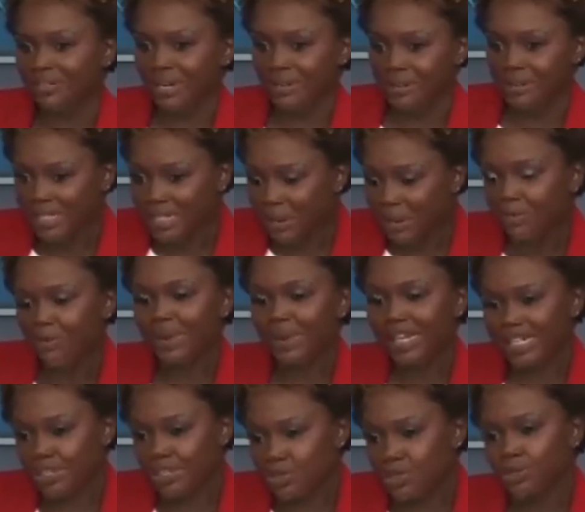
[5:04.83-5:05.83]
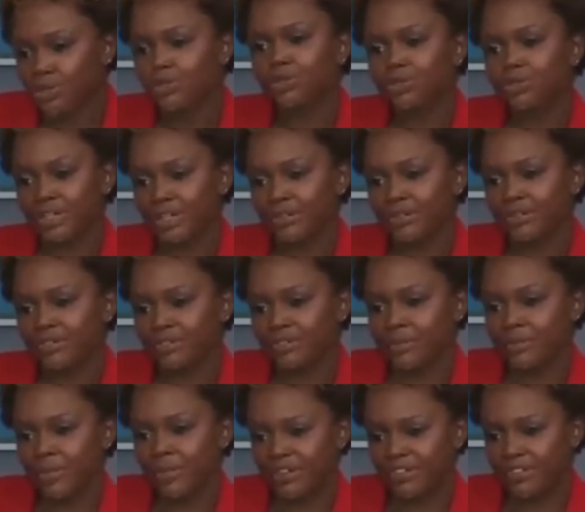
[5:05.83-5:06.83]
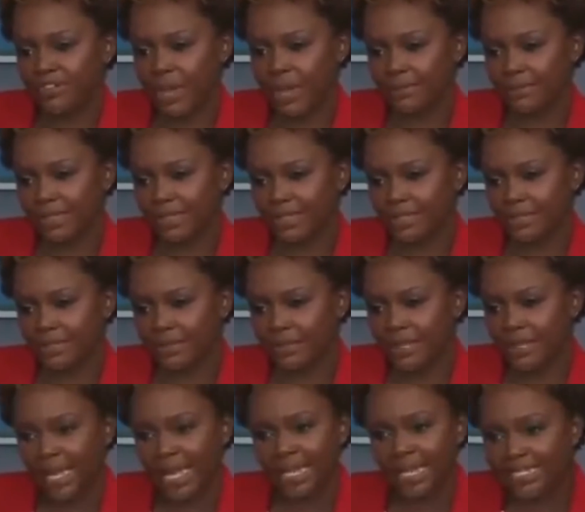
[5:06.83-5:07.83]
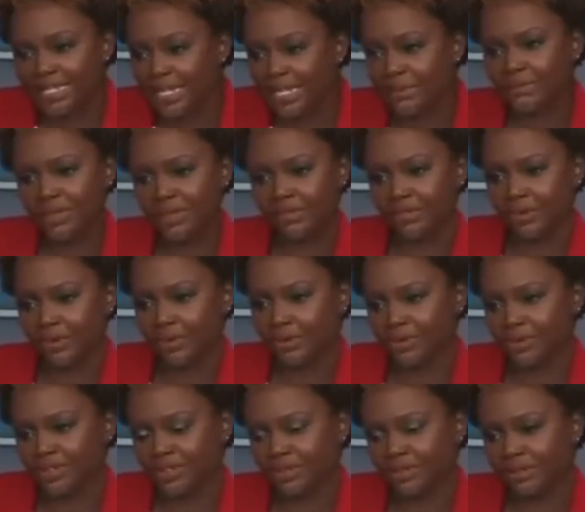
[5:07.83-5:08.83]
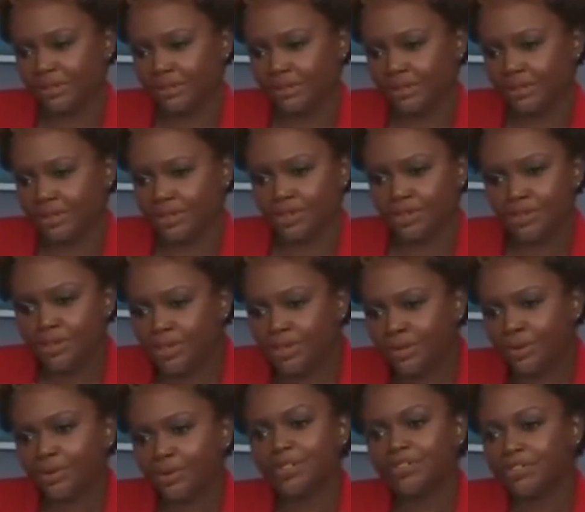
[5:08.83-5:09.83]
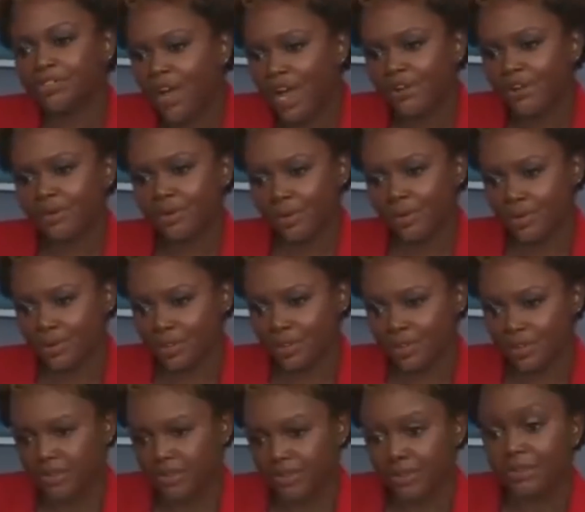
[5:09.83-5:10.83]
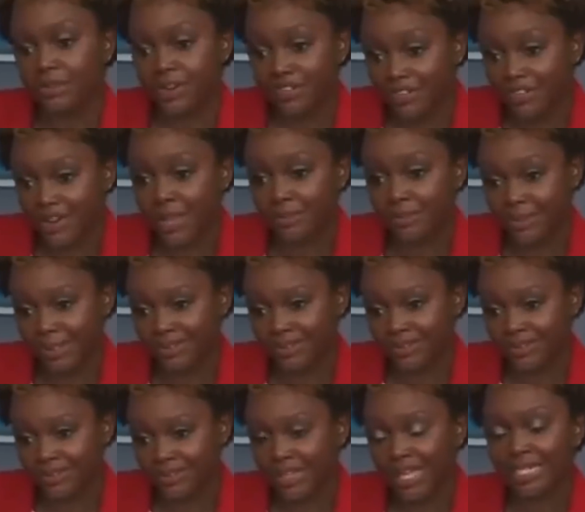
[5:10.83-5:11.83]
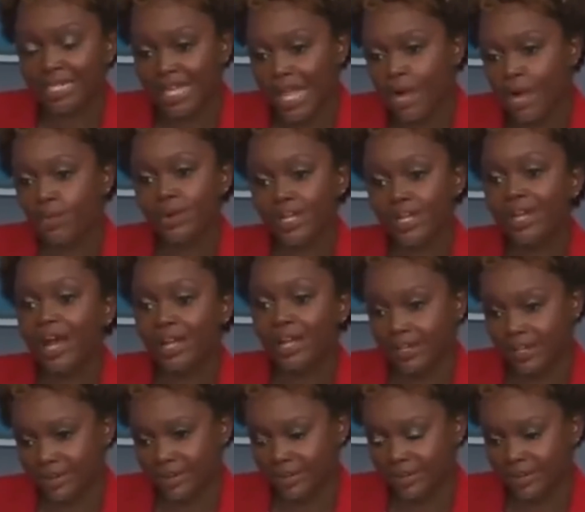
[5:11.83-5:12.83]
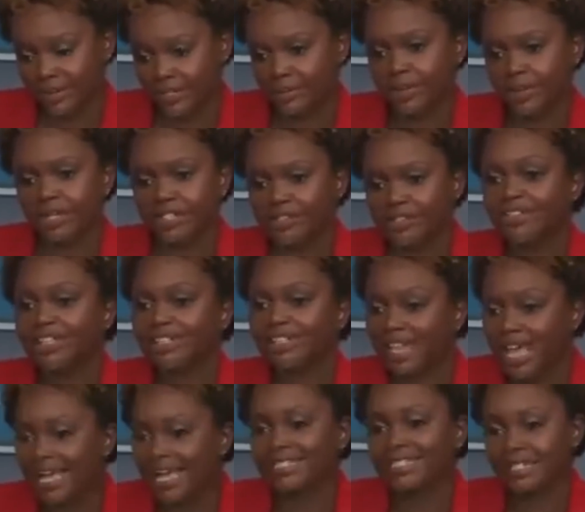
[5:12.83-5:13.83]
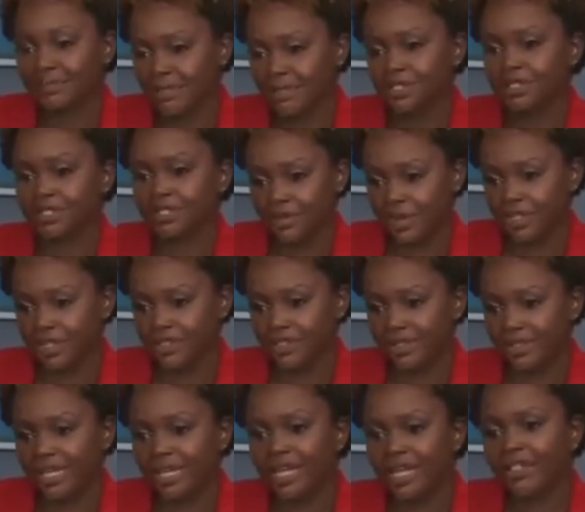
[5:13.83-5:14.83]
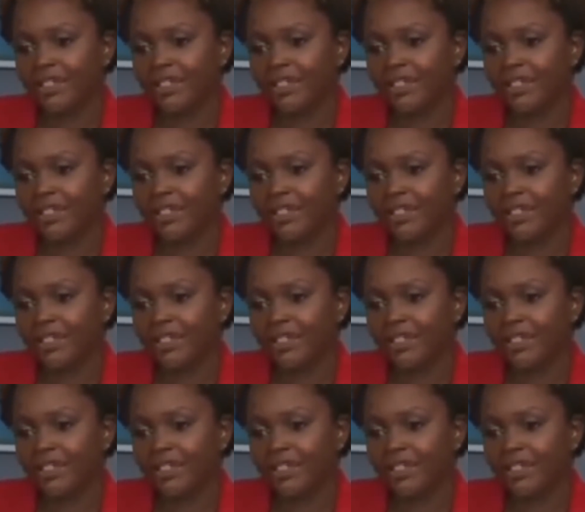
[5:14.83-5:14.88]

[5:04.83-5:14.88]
It's separating children from their families, 18-month-olds, 2-year-olds, 5-year-olds from their families. That's how we got here, is because of the last administration.